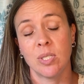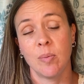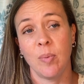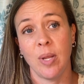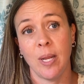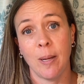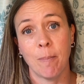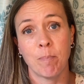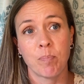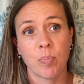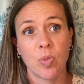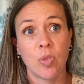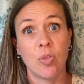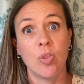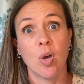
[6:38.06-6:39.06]
to me.
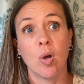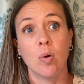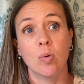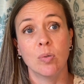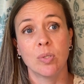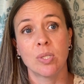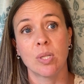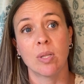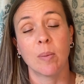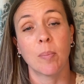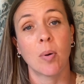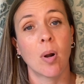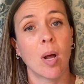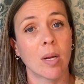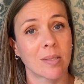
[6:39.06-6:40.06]
Those, the
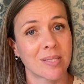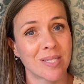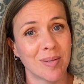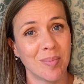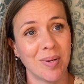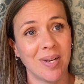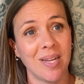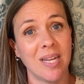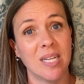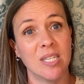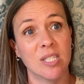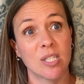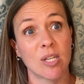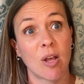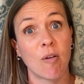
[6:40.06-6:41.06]
proximity
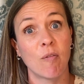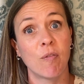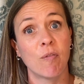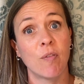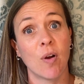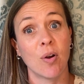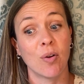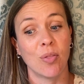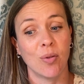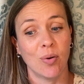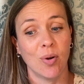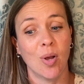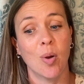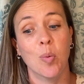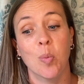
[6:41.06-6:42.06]
is farther
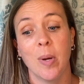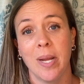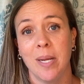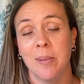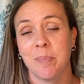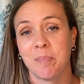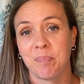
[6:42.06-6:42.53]
away.